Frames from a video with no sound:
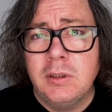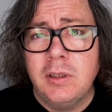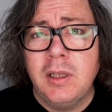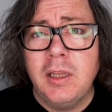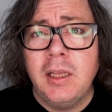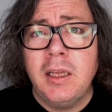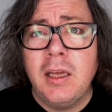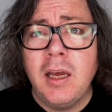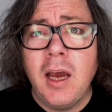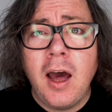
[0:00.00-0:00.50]

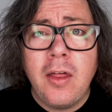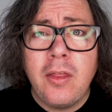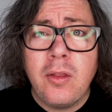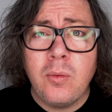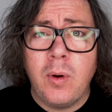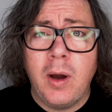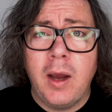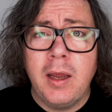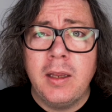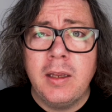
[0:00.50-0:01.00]
The other
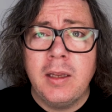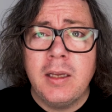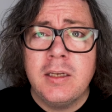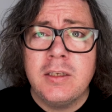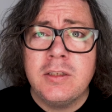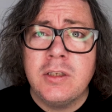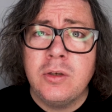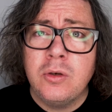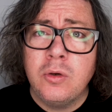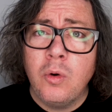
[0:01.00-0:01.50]
way
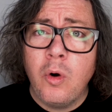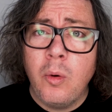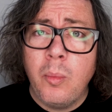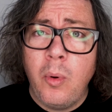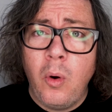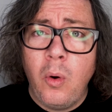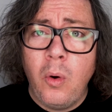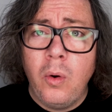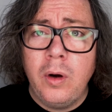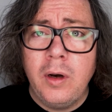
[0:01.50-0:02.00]
is to do a
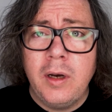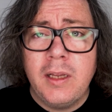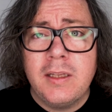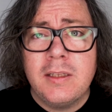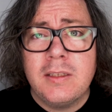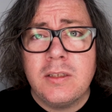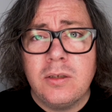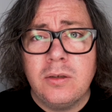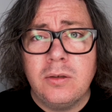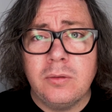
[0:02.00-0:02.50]
report
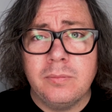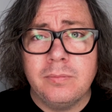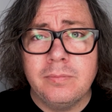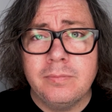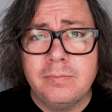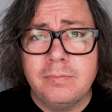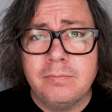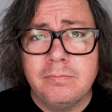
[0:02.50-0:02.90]
in Zoom.